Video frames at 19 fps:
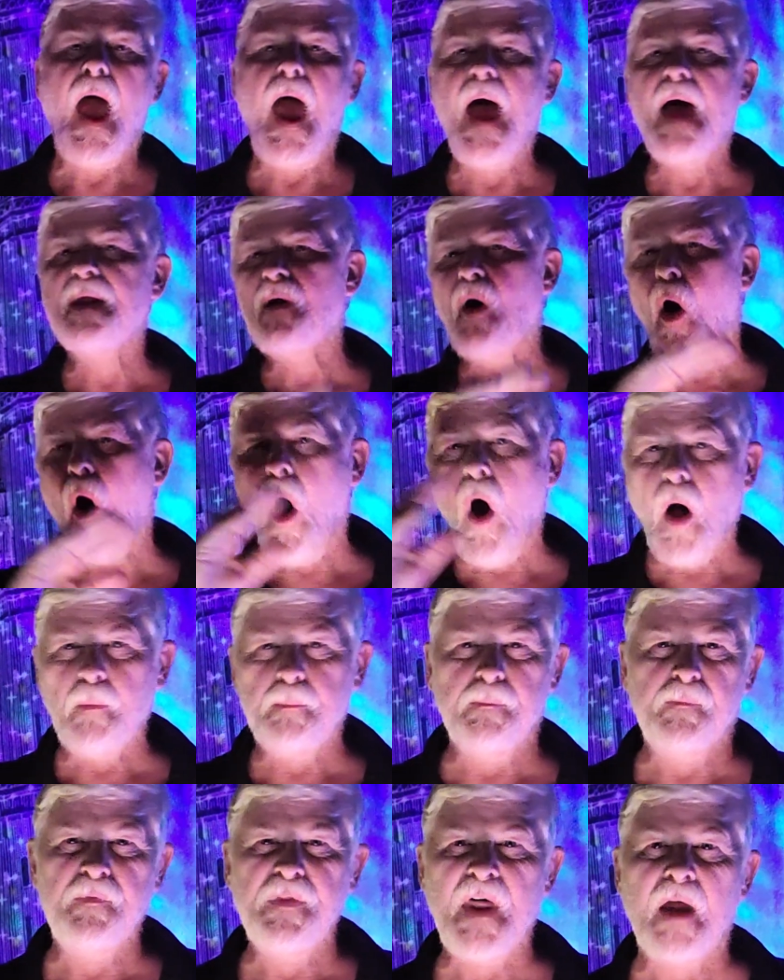And
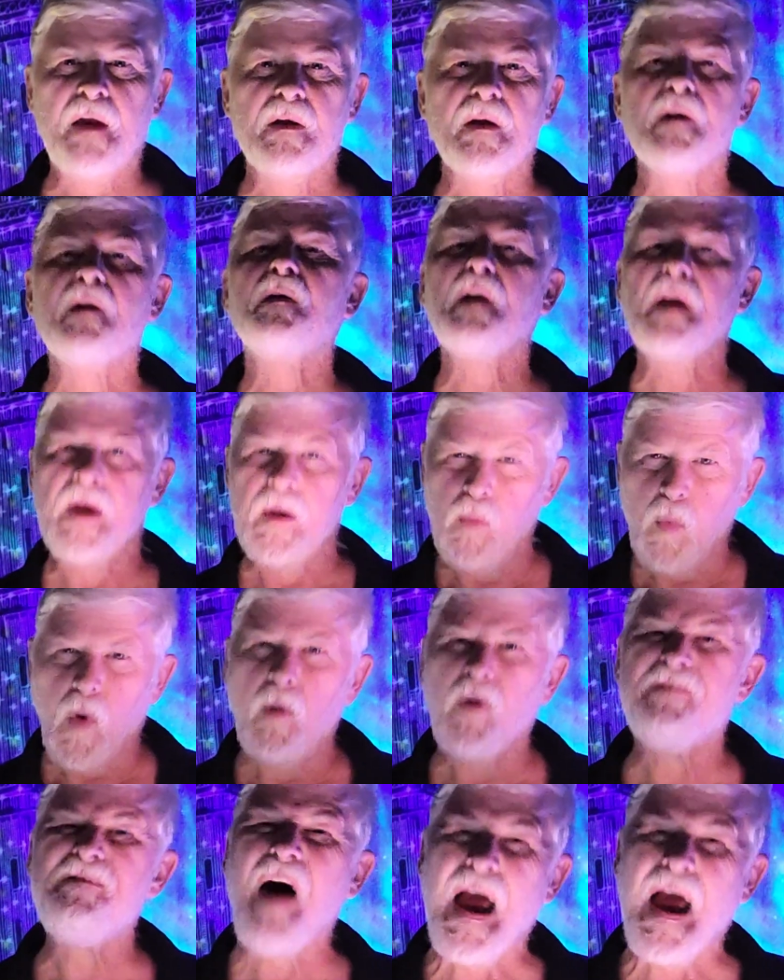all then he will